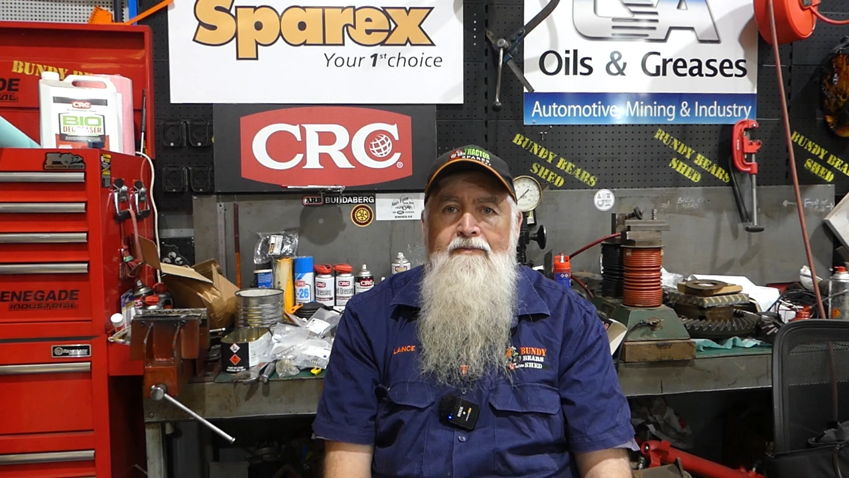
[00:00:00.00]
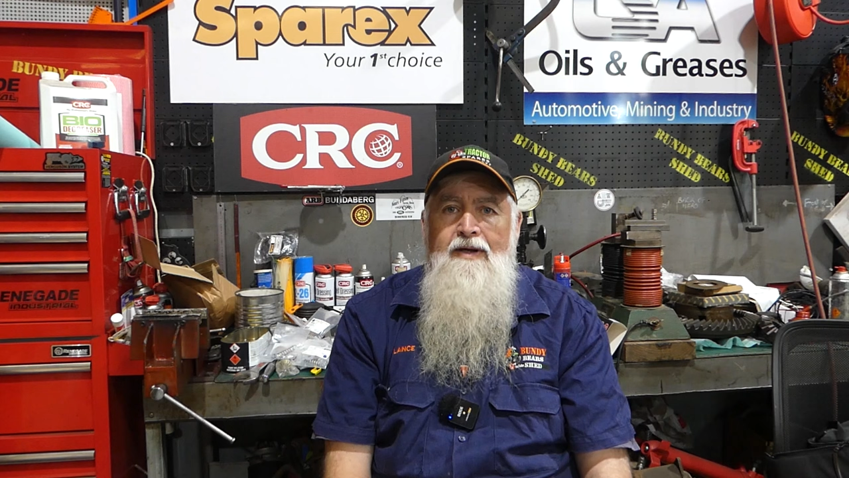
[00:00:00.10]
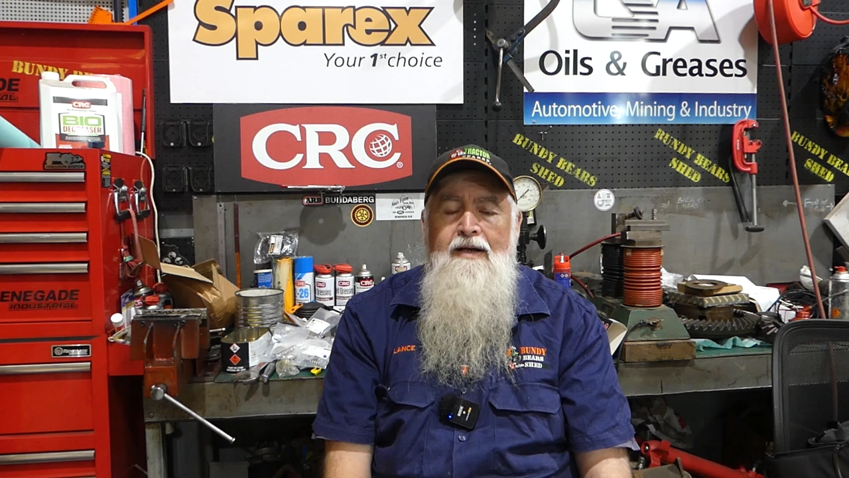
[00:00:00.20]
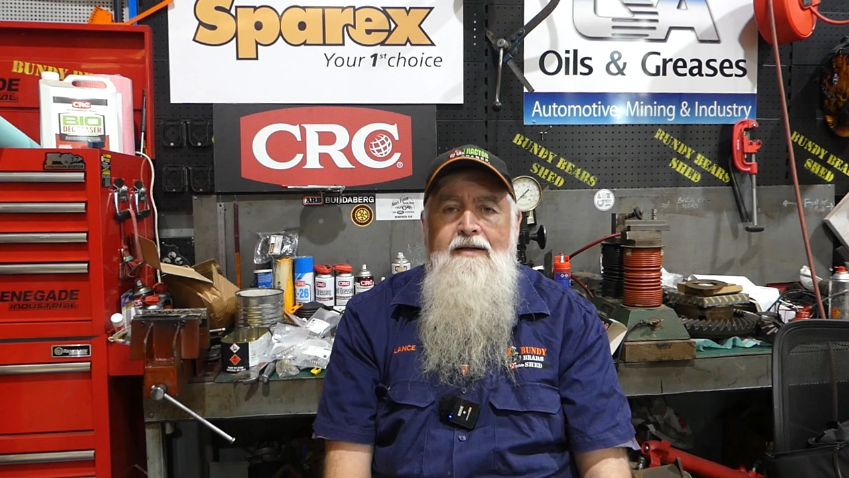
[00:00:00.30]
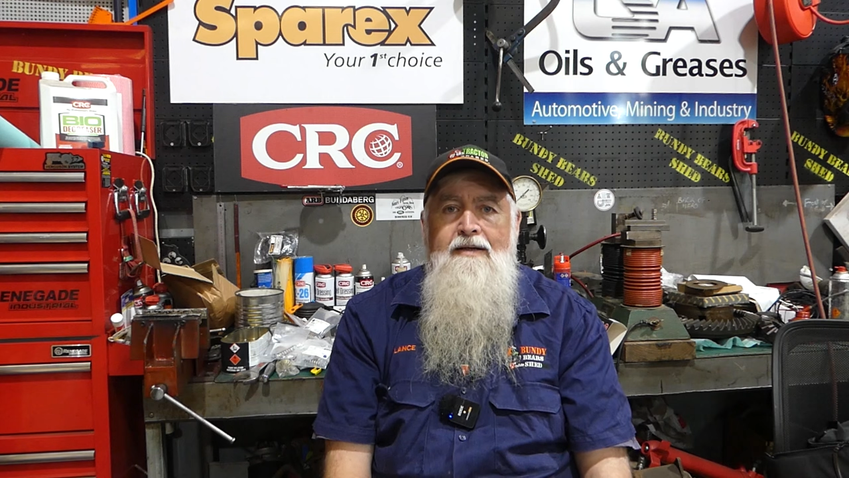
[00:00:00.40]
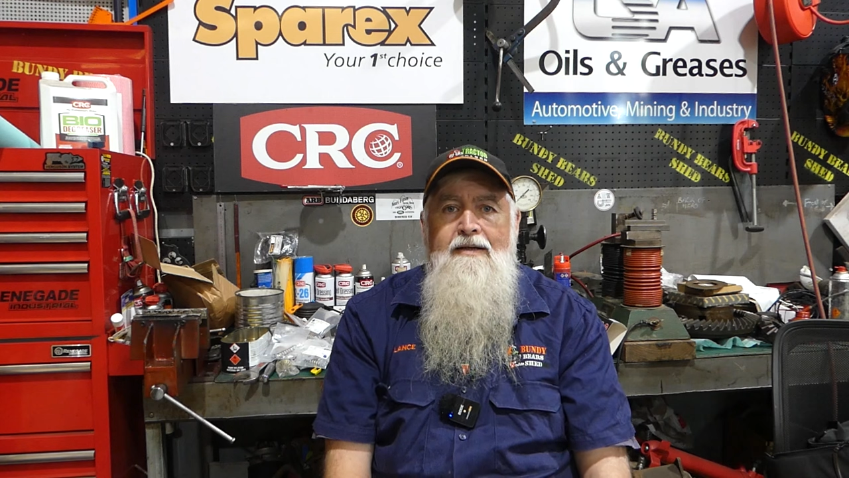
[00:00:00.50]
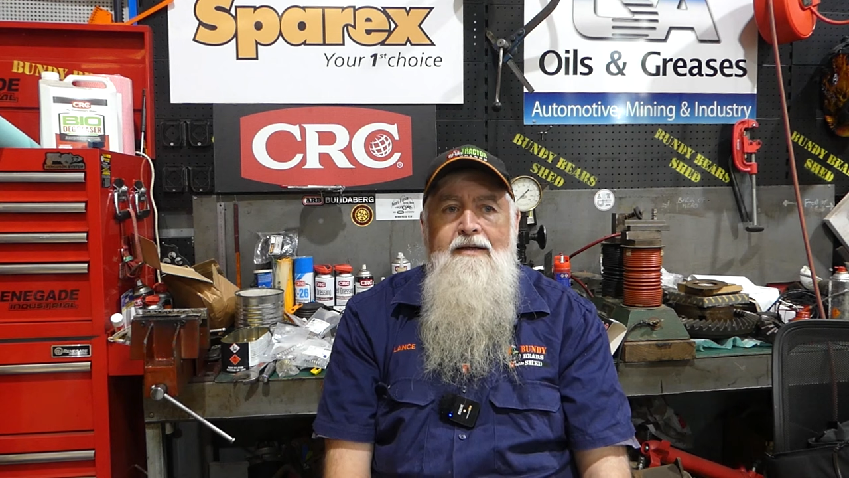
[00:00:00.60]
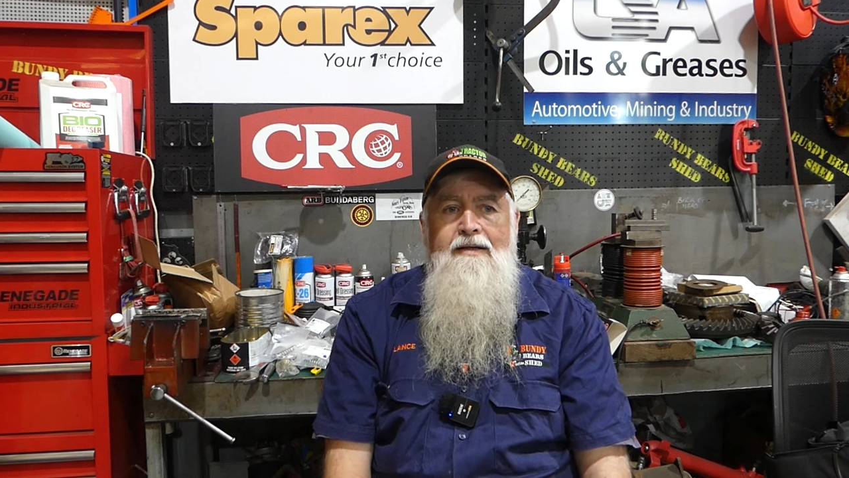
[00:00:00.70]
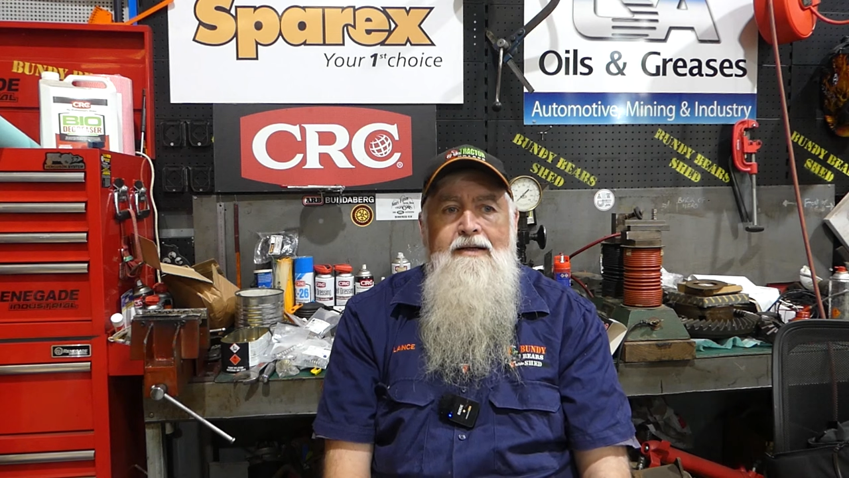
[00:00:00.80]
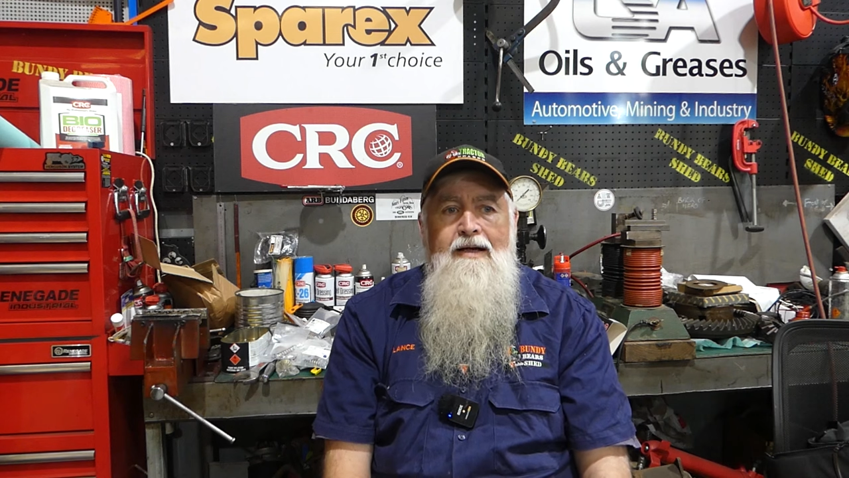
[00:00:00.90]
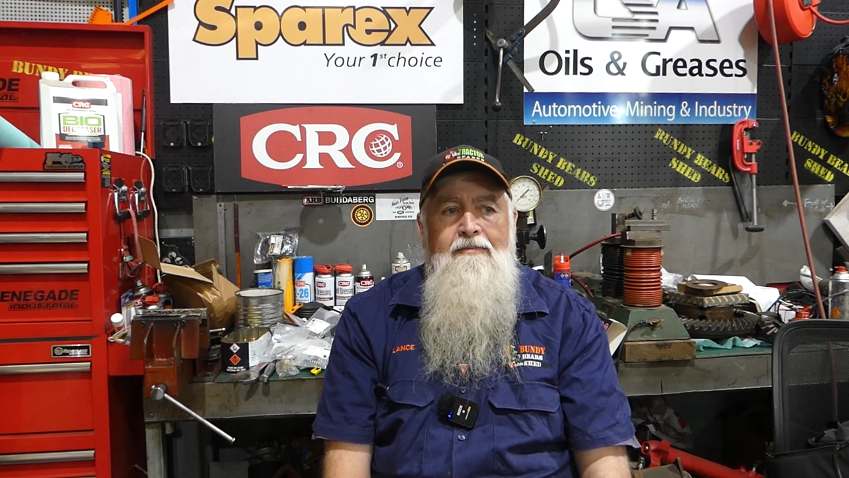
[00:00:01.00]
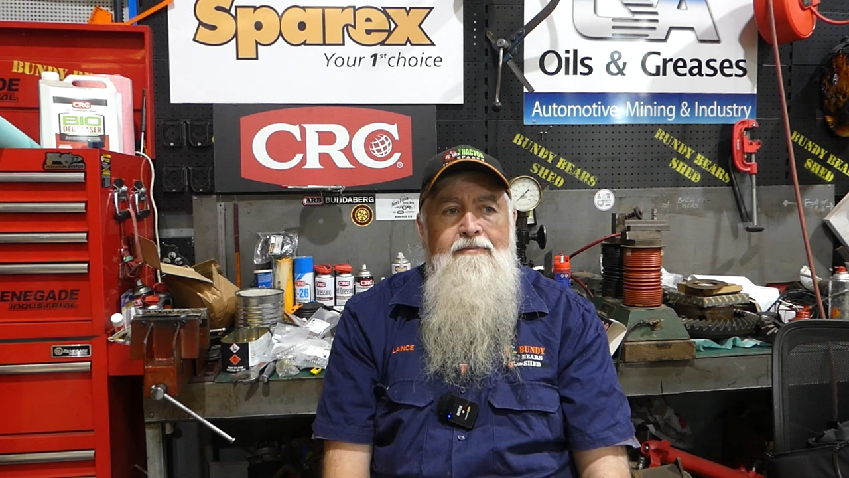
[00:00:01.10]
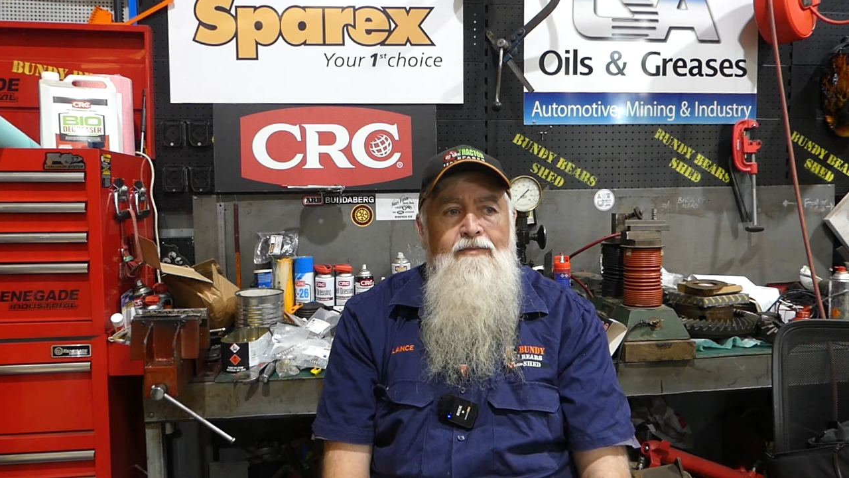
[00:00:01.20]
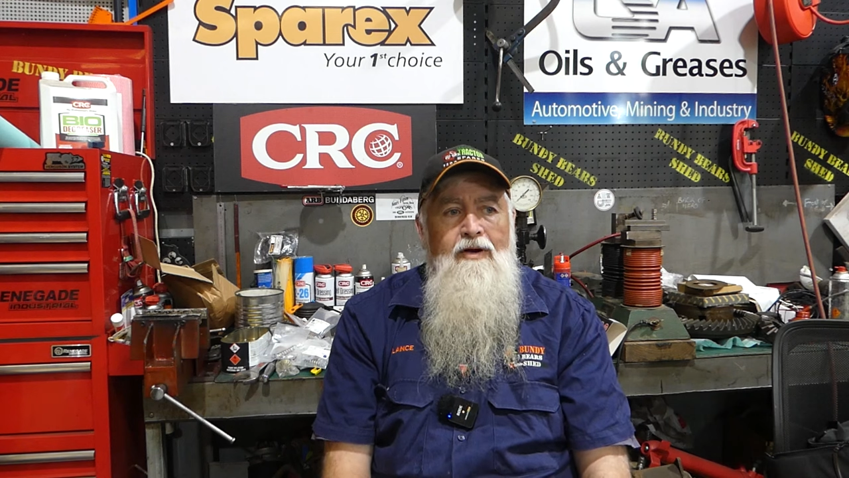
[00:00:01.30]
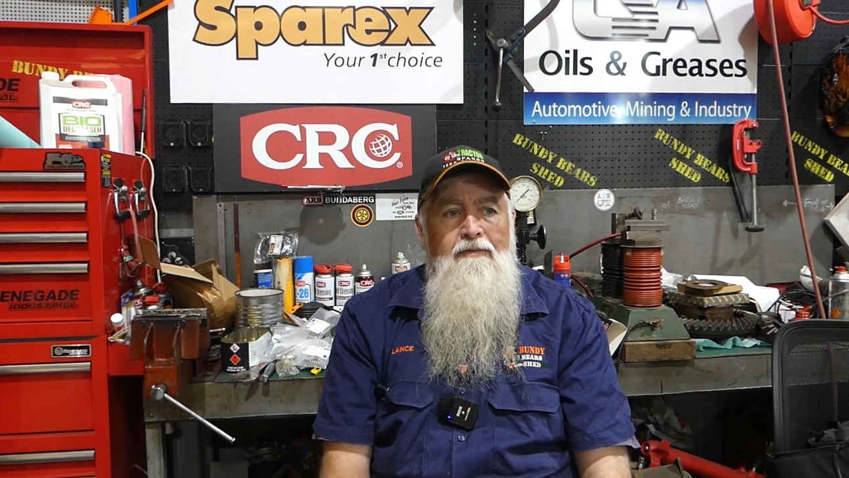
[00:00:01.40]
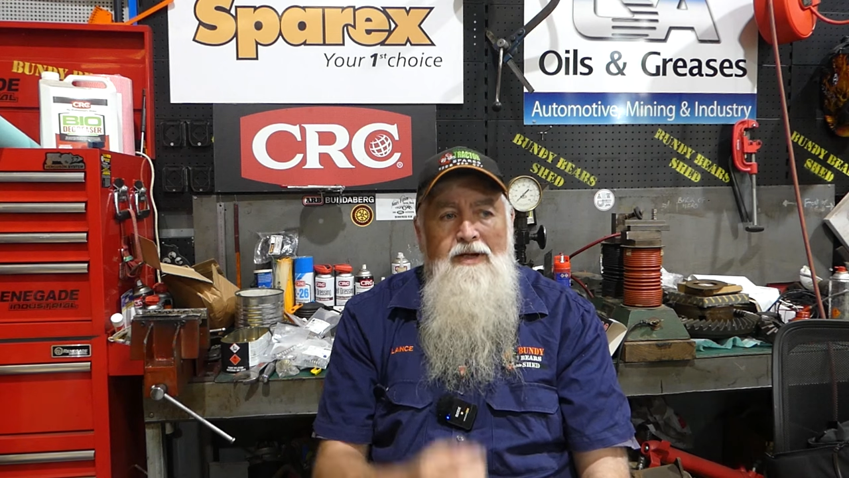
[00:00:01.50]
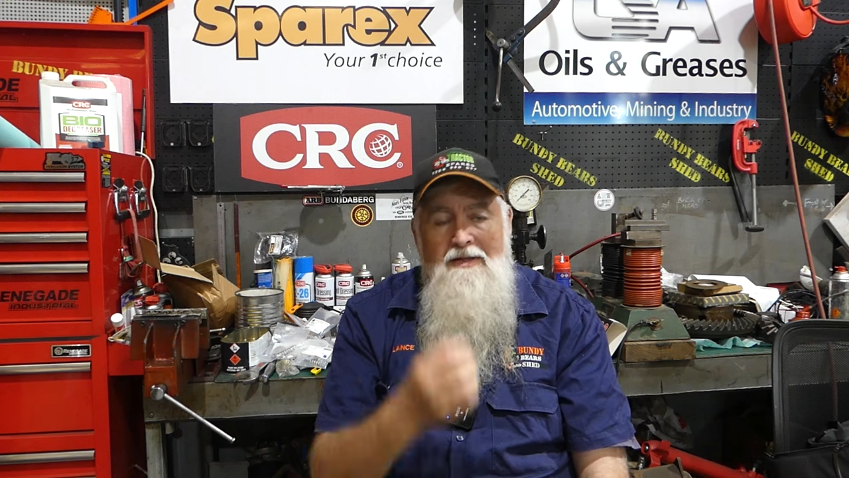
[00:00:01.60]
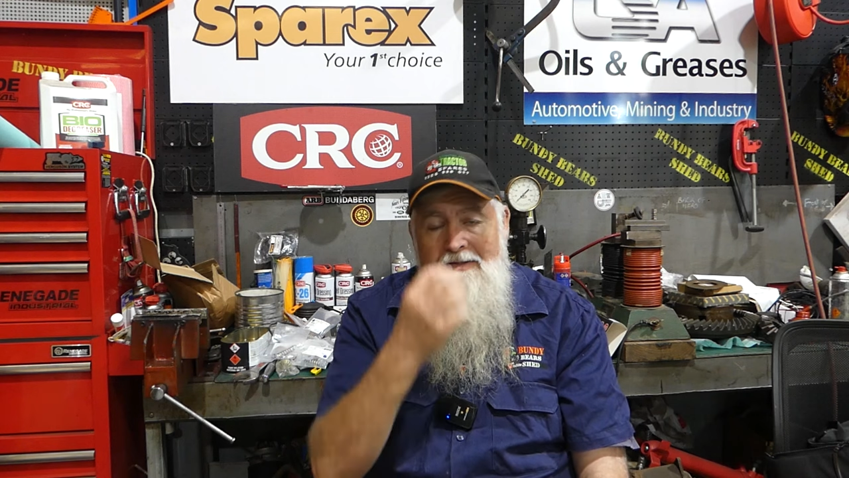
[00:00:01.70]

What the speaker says: done. What I've done